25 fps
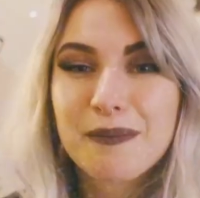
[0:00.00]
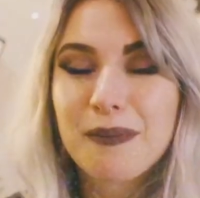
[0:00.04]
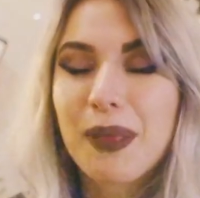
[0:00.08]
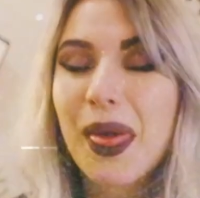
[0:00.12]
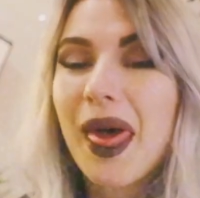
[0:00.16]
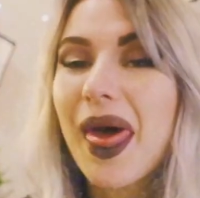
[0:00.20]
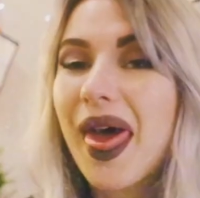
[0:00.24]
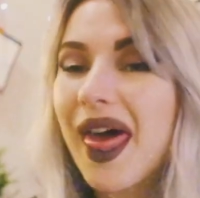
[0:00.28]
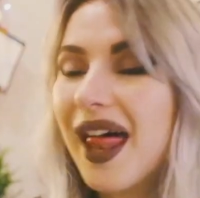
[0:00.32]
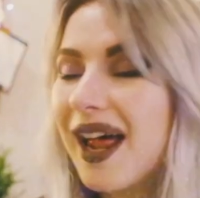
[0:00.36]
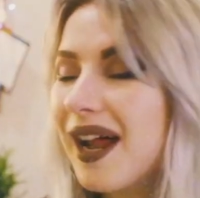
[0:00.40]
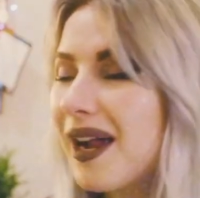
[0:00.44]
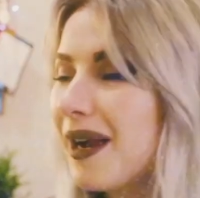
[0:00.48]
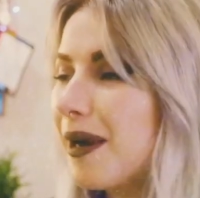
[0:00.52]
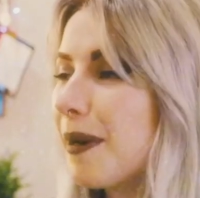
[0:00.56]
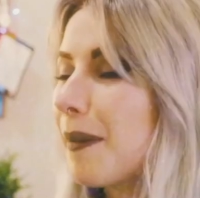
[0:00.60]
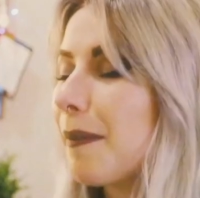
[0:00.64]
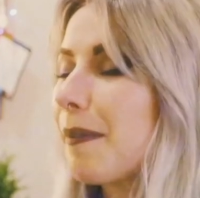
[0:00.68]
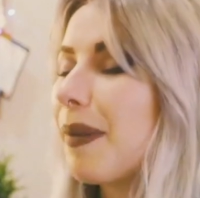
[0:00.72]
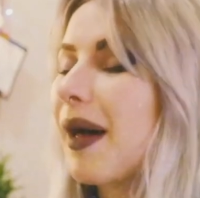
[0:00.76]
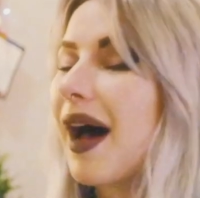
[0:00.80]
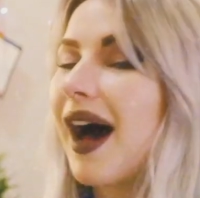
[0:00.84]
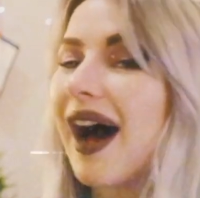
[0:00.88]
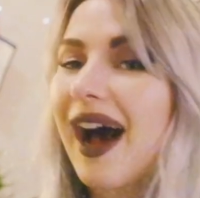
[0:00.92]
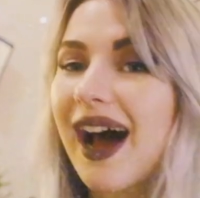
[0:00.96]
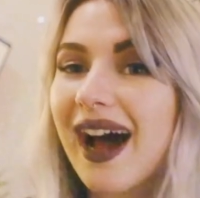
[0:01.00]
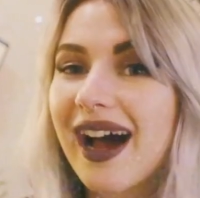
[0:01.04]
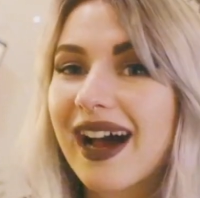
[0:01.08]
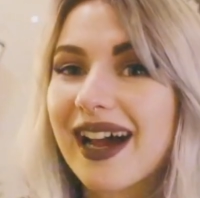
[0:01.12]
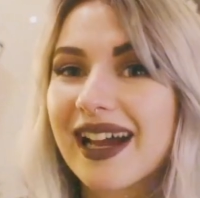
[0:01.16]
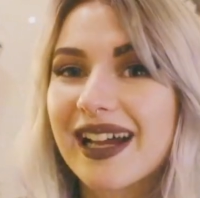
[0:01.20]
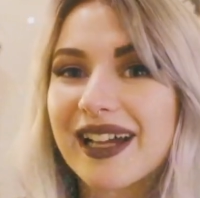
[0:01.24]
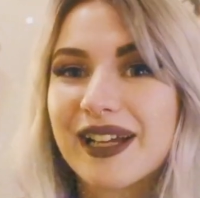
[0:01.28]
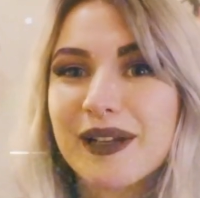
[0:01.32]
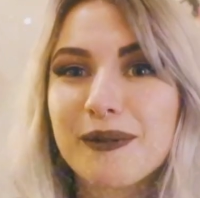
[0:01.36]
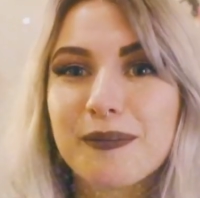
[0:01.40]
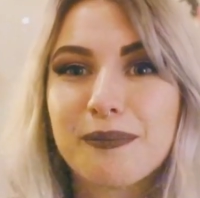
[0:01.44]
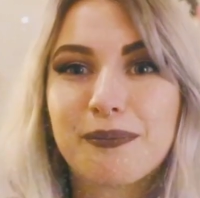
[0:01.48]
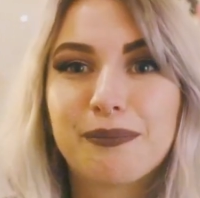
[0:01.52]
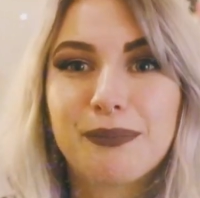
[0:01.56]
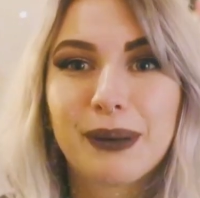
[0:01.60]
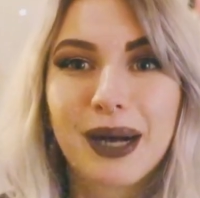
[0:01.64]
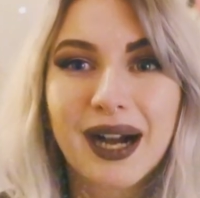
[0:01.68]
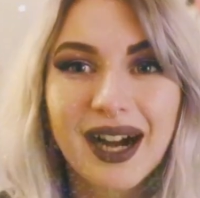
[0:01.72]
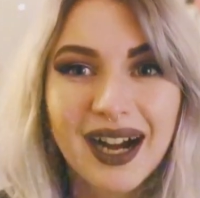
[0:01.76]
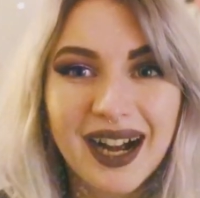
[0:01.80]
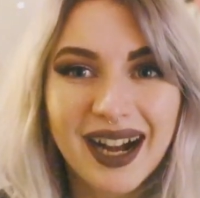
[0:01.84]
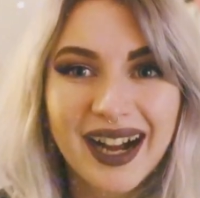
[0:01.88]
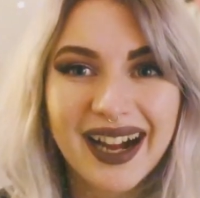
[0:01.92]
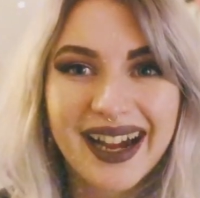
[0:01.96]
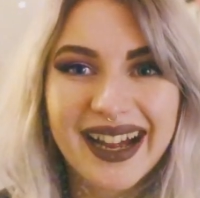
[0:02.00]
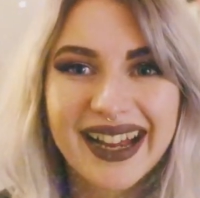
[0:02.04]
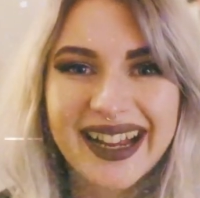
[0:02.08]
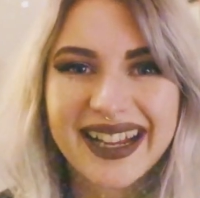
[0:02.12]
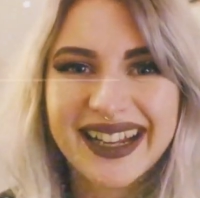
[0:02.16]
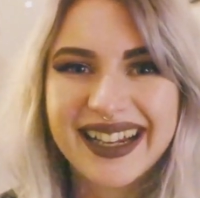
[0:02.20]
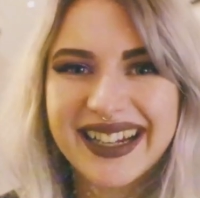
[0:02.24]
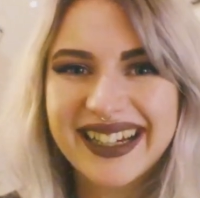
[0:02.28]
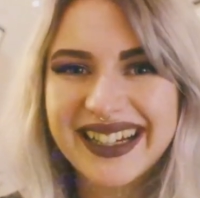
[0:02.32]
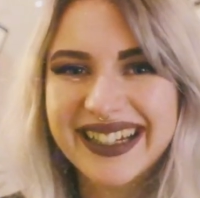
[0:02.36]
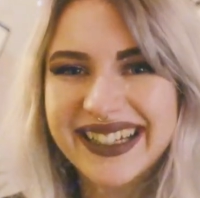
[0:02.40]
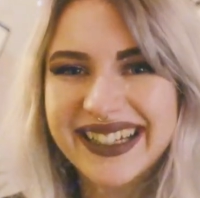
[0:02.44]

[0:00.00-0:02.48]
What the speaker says: The little office cupboard which we got when we moved in